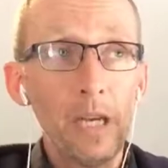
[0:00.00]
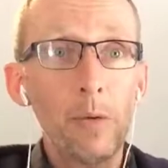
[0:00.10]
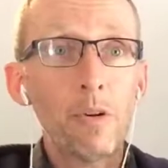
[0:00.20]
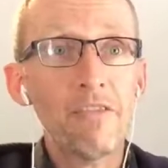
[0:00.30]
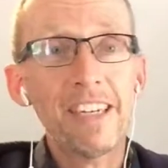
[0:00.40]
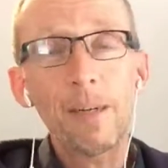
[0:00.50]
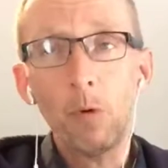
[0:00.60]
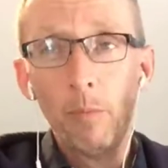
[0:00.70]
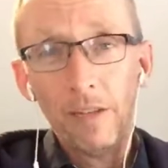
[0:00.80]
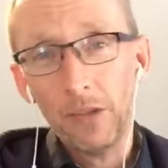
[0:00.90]
Hey, want to find out
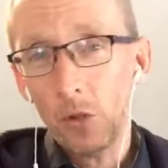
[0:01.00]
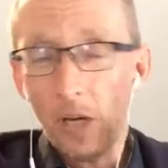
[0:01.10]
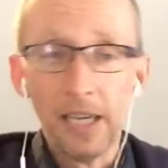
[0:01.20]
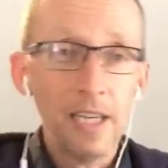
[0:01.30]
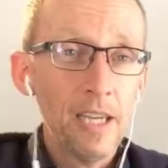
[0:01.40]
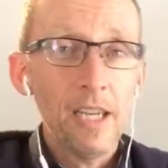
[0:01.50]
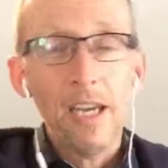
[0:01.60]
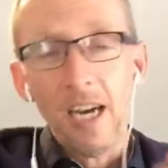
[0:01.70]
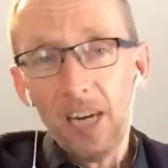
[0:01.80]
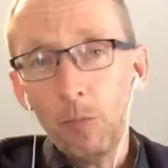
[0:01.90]
more about the Trek
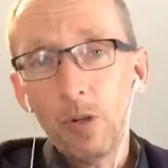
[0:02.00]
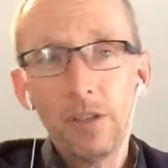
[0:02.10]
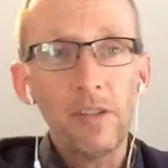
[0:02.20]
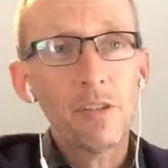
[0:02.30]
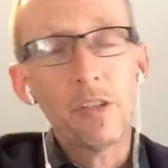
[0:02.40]
hybrid,